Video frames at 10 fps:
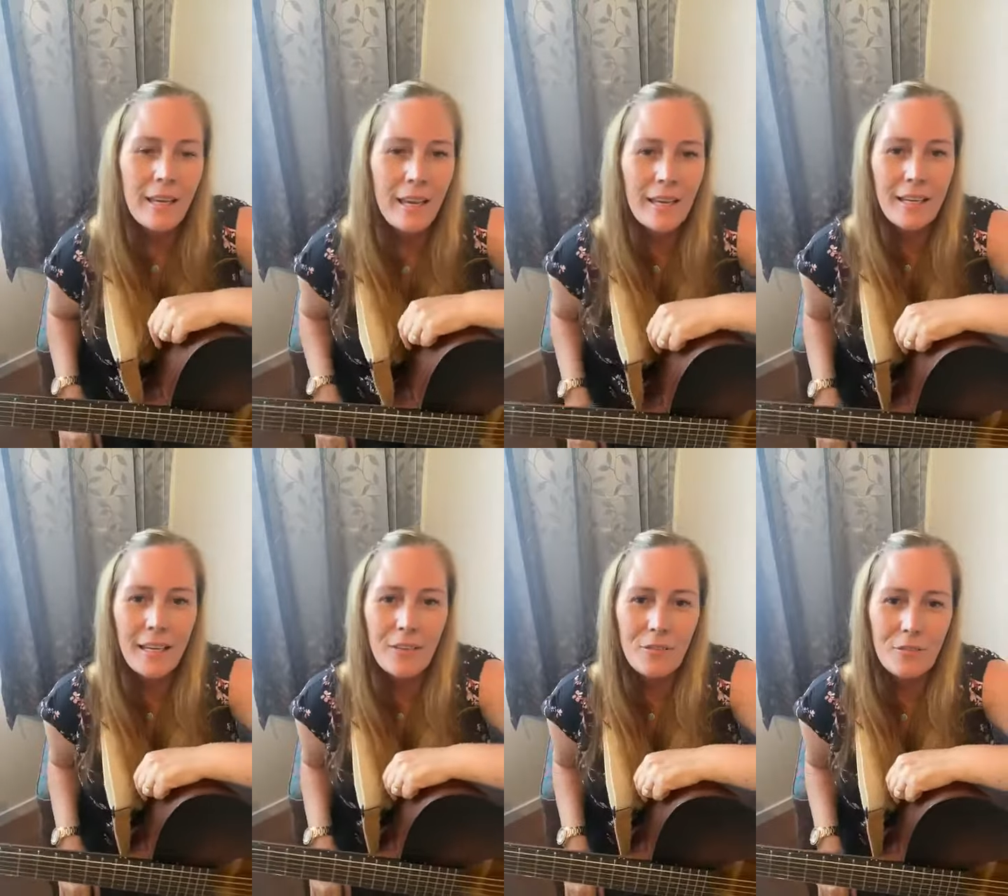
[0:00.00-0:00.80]
and
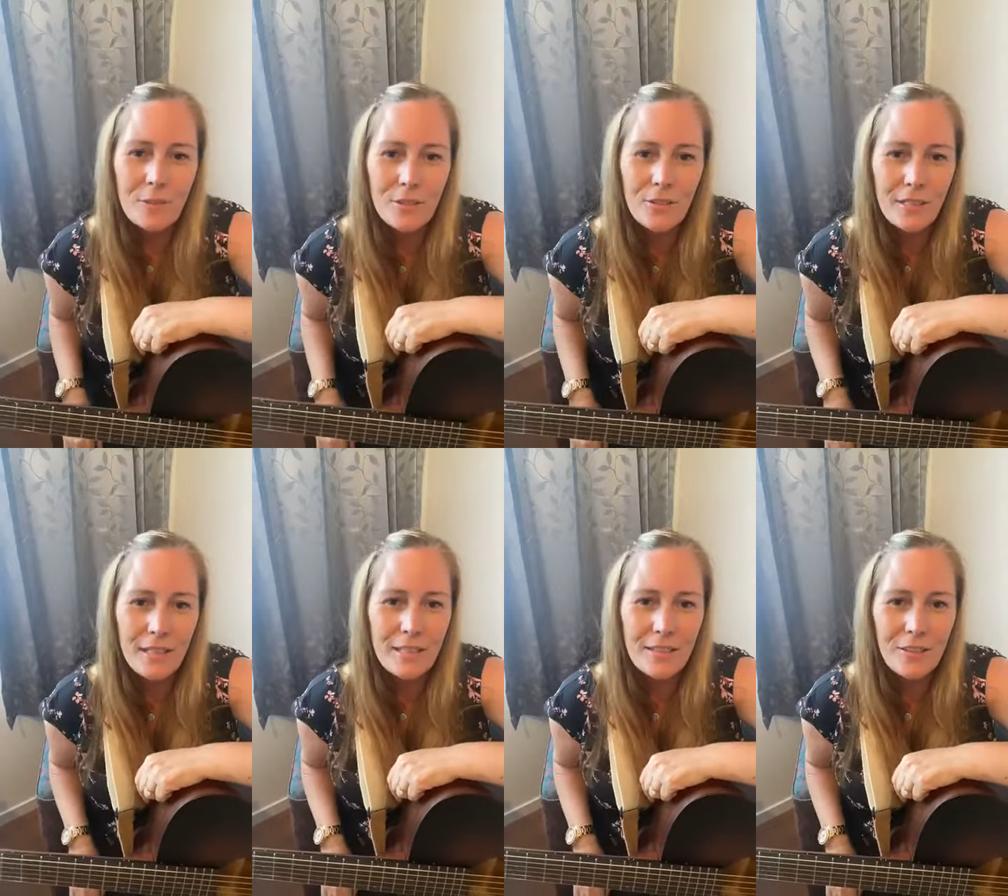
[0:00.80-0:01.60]
F, which you're going to
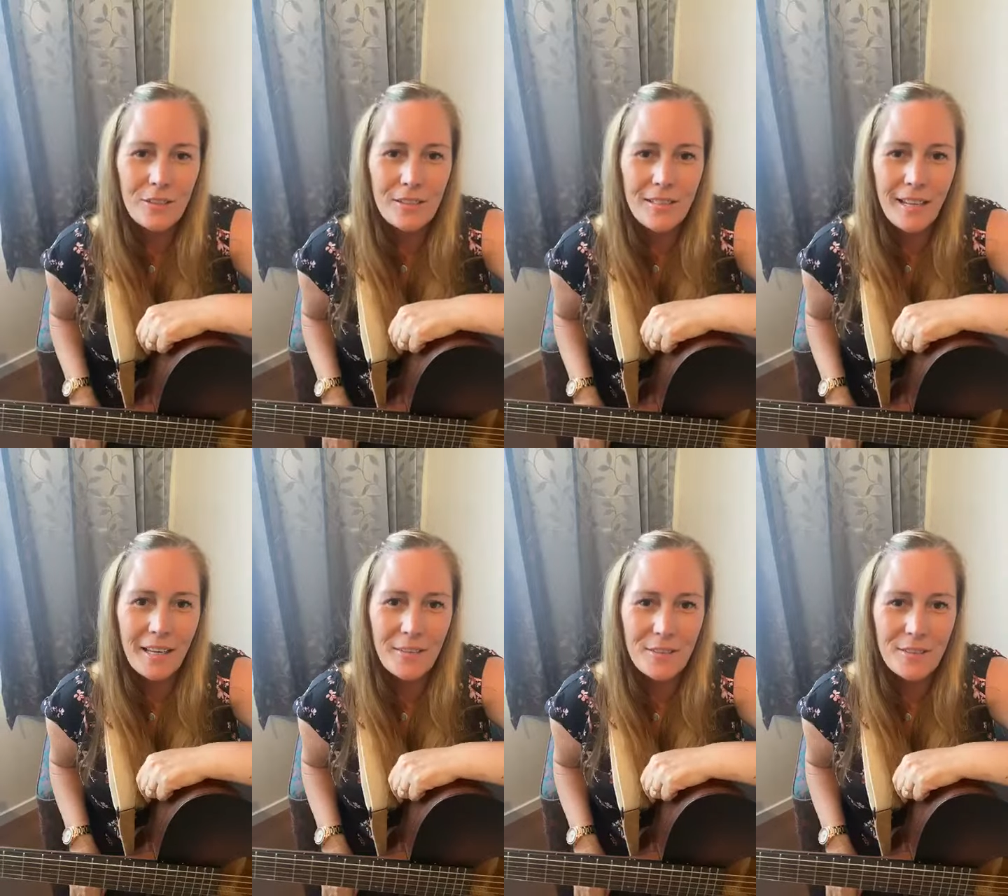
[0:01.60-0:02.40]
get to learn
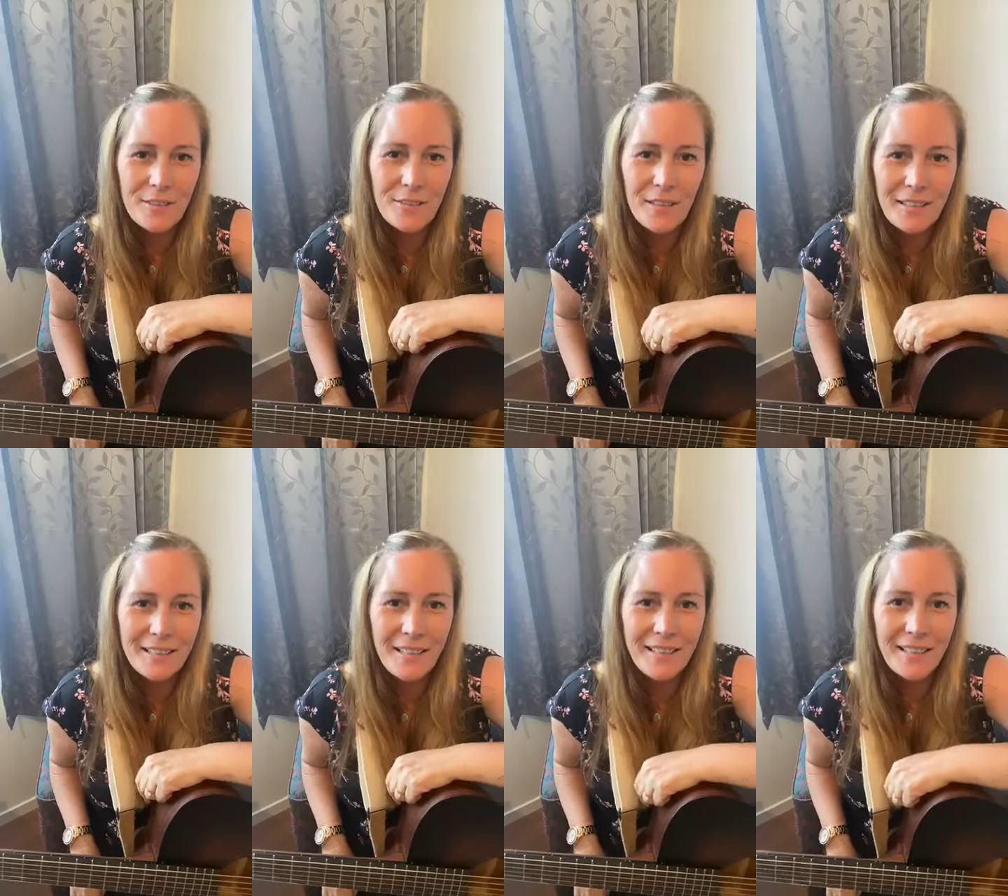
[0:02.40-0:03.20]
today, which is quite
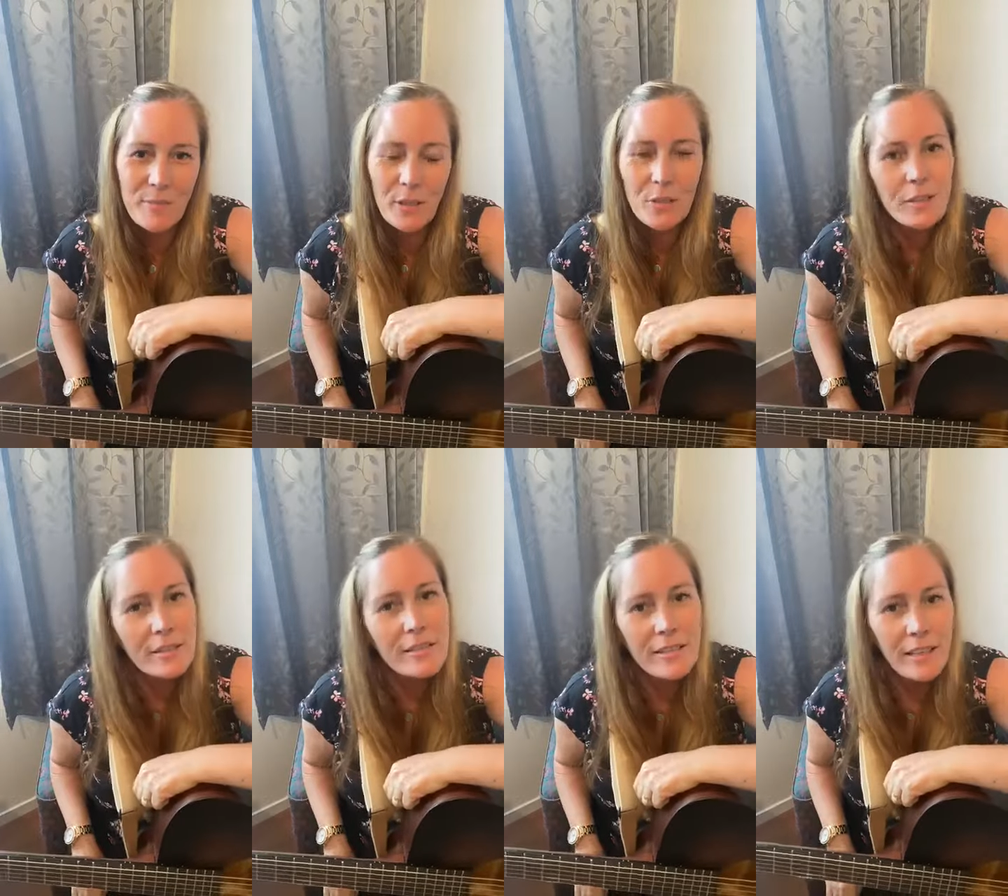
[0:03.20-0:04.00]
exciting
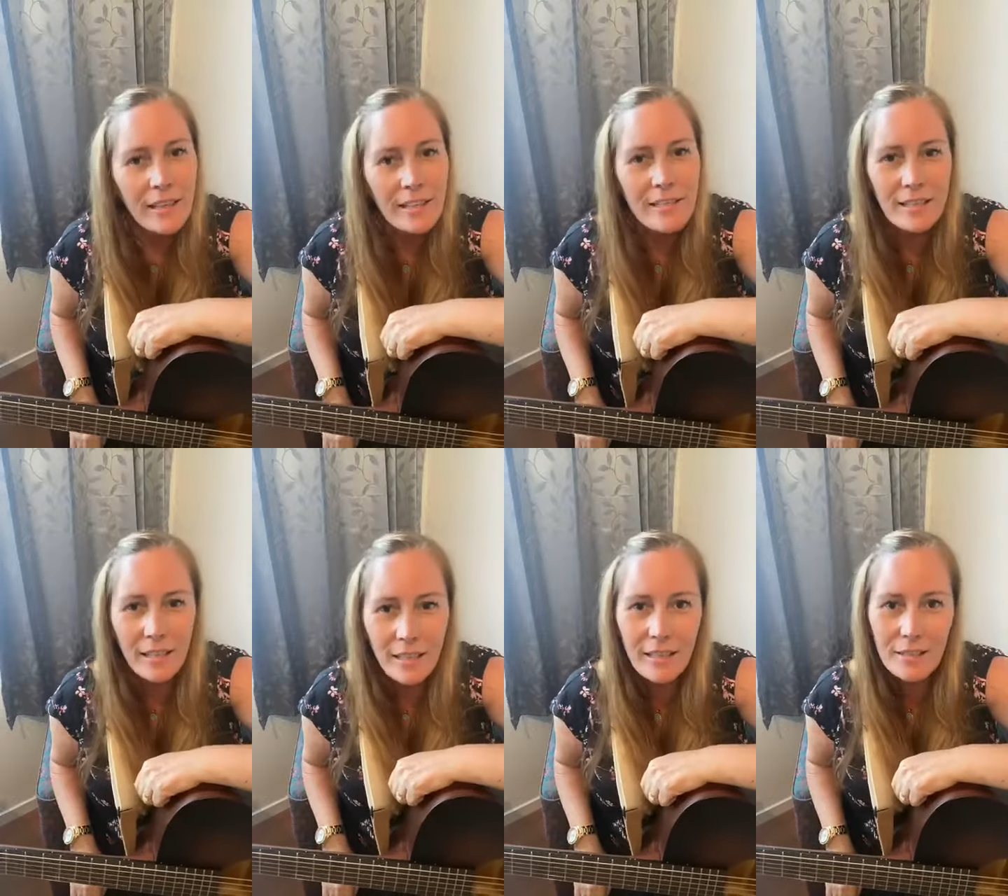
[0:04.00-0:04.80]
because
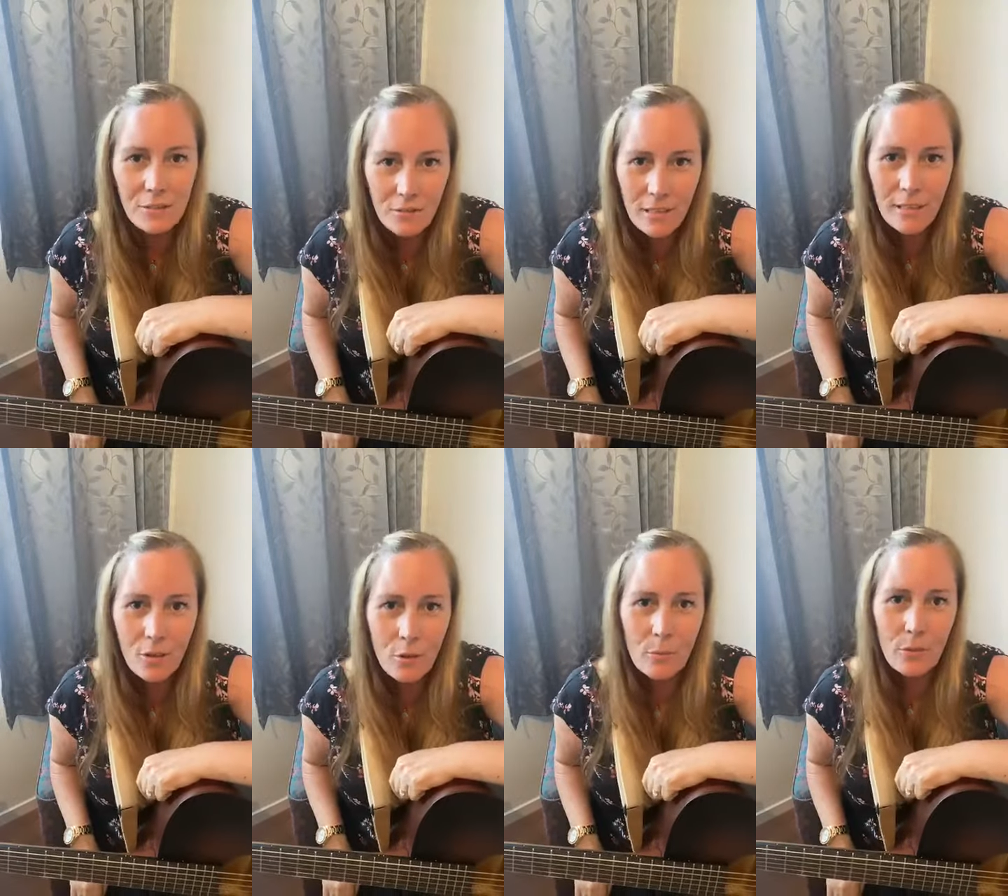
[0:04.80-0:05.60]
C is a really
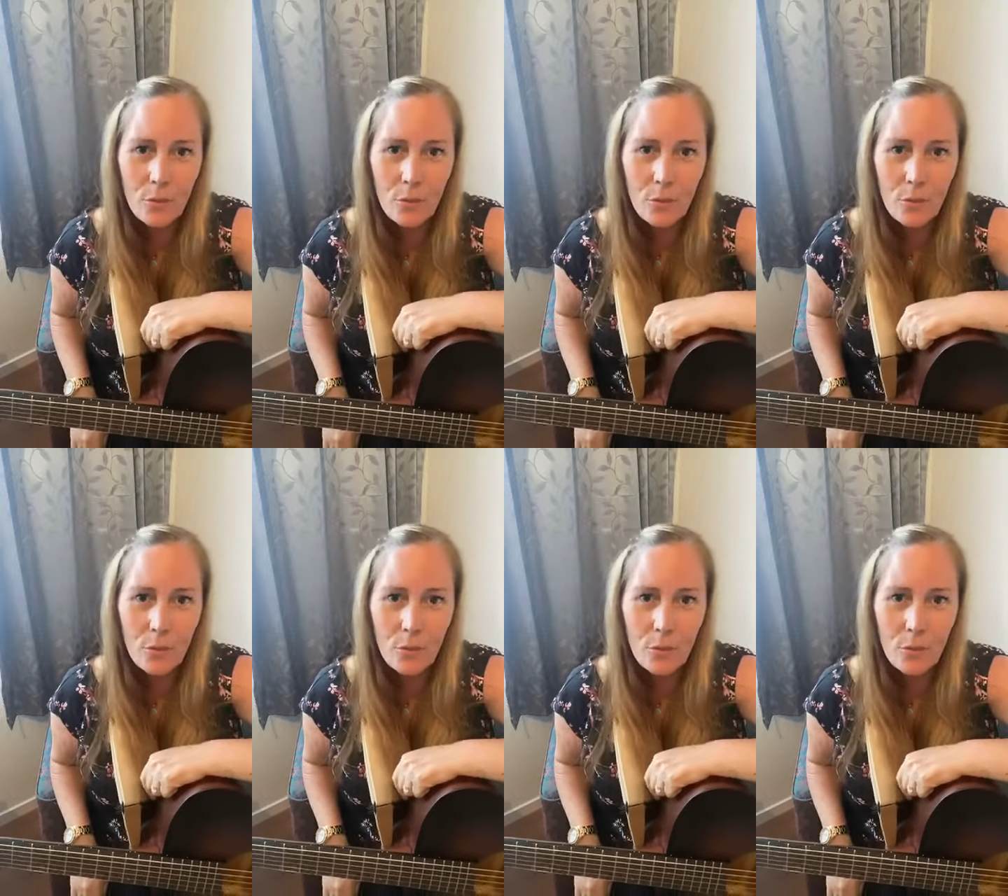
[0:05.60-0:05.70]
common